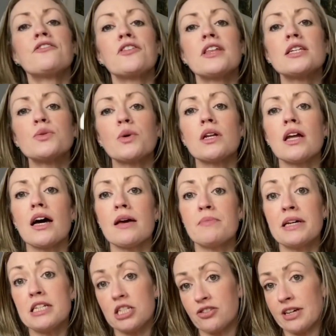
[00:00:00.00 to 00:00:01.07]
For this one, I
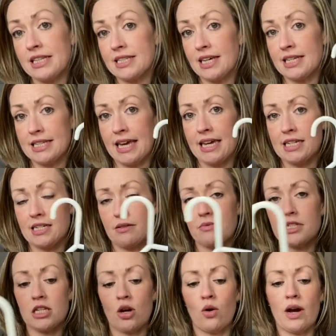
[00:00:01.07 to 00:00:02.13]
made a straight size 8.
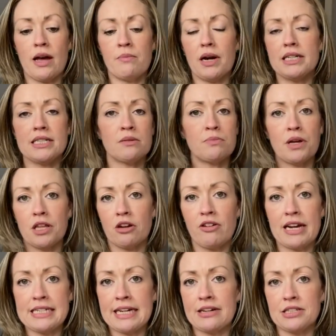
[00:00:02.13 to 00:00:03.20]
So I didn't bother
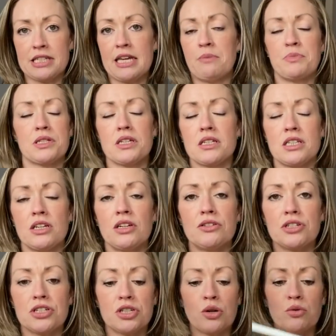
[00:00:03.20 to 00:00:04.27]
grading out of the hips because you
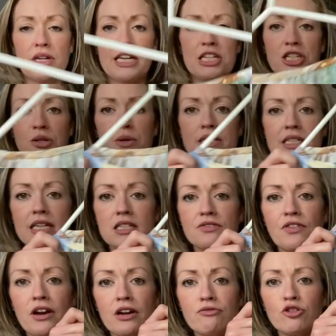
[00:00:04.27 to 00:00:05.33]
just don't need to.
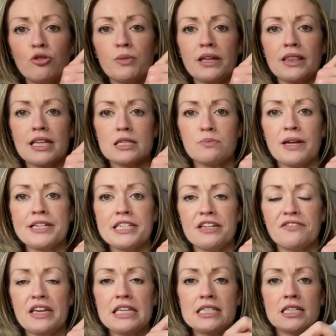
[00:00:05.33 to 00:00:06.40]
It's very roomy and there's
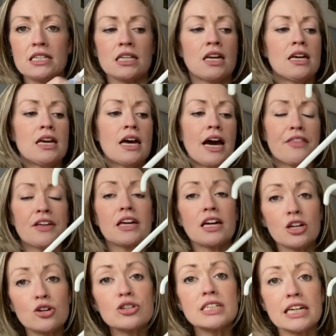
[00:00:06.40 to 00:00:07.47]
plenty of ease in it. I think
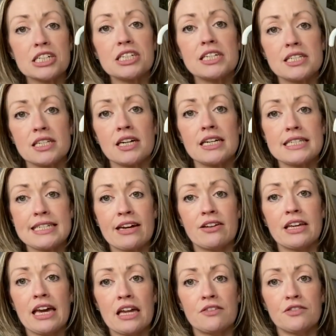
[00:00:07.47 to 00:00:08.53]
I could actually size
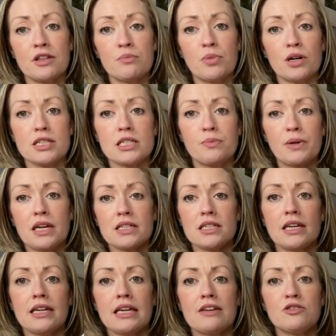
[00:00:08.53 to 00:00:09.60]
down again for the bust because
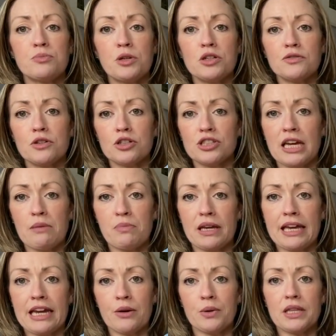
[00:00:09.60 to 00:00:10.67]
it gives beautiful
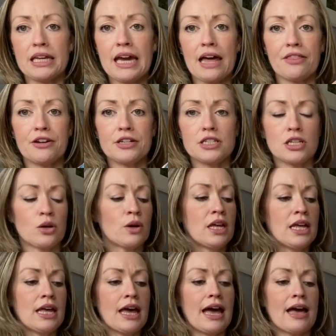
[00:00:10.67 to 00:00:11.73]
shaping here with the gather. So
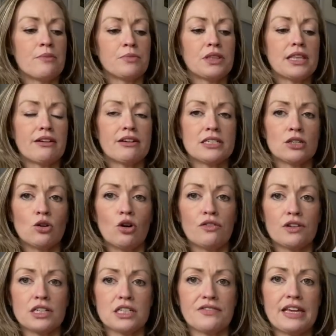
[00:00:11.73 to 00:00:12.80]
there is an
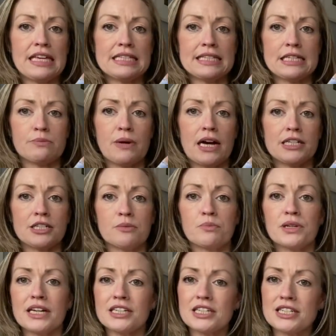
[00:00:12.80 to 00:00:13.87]
awful lot of ease in this pattern,
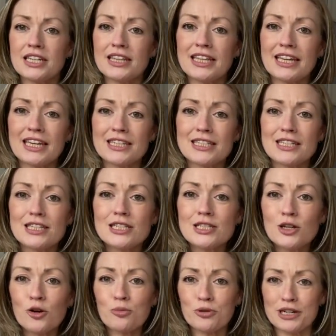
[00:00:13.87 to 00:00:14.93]
but I think it's
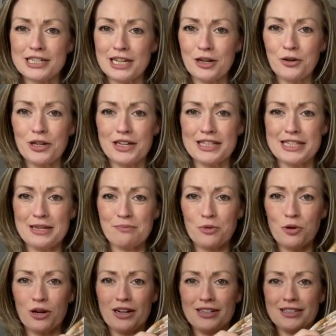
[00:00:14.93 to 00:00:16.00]
so pretty. Oh, you can see
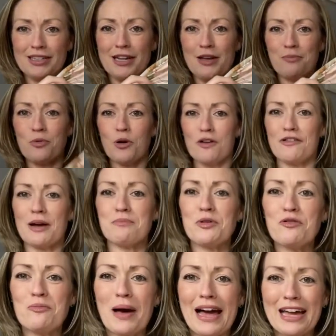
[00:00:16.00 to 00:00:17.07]
more if I
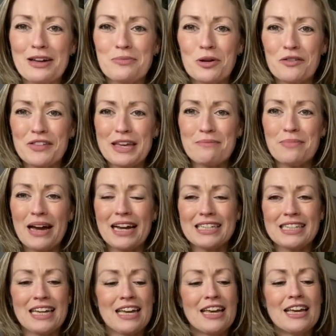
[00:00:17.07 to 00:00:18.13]
move back, more of the
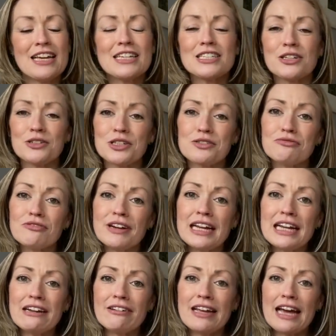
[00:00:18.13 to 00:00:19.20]
impact. So just
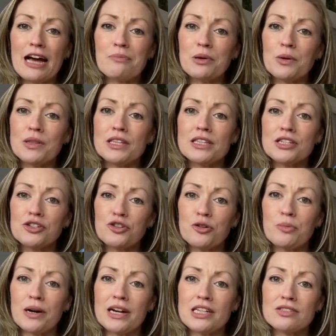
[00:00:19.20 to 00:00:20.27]
really, really happy with this True
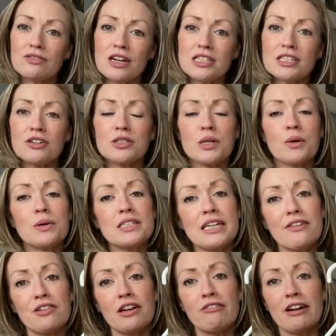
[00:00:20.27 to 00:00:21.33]
Bias Roscoe. So I would
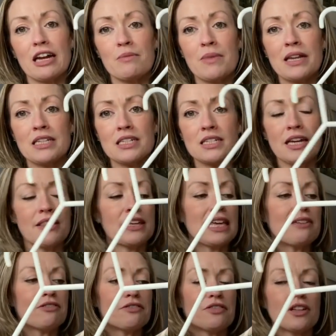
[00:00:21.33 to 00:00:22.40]
definitely recommend it. And I
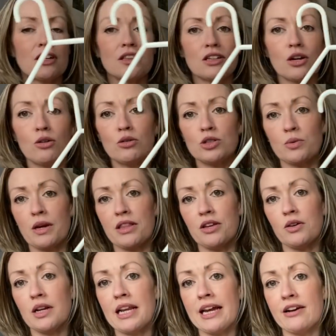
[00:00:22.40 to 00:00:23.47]
think even for the colder weather,
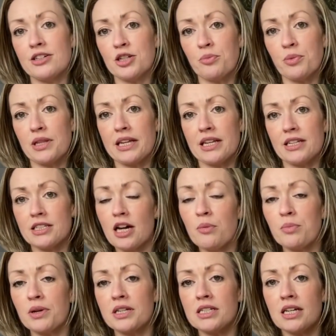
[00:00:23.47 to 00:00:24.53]
you could layer it up with a little
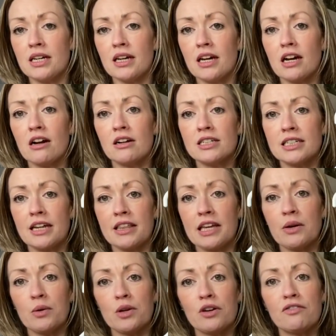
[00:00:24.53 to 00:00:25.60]
top and a cardigan. I
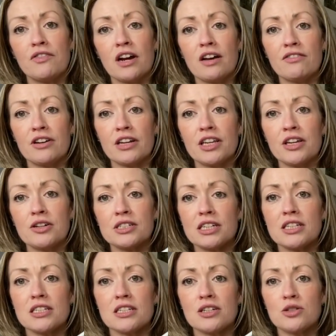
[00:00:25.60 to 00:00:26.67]
think it would look very, very cute.
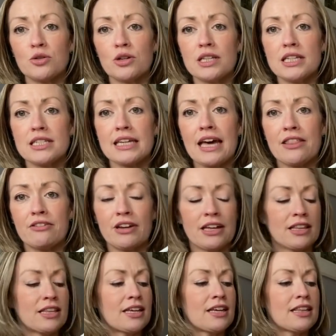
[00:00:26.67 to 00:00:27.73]
I just adore this
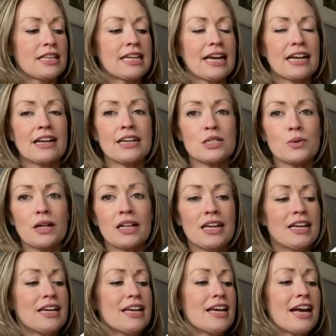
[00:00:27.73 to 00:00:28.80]
gathering in the neckline as well.
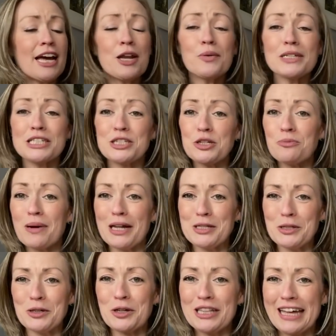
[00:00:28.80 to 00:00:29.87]
And it wasn't too bad
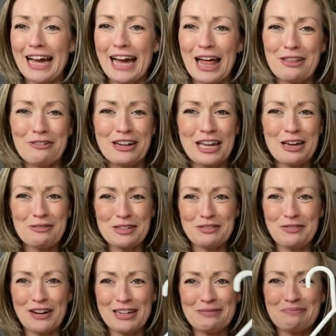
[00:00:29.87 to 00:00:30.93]
doing all that gathering. It
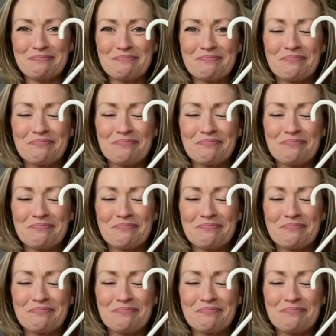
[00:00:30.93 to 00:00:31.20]
was fine.